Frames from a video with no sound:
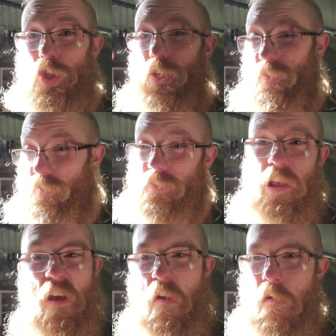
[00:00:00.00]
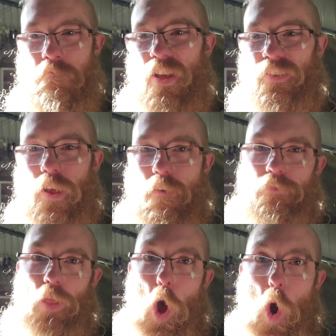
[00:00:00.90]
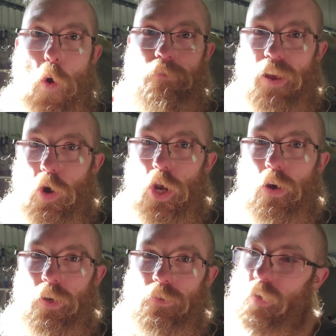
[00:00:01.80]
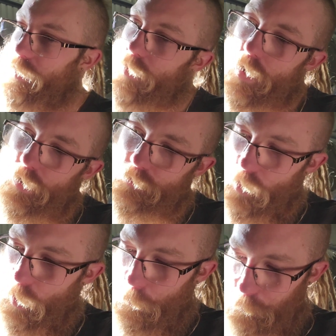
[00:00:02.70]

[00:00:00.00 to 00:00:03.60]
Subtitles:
It doesn't flow very nicely. So,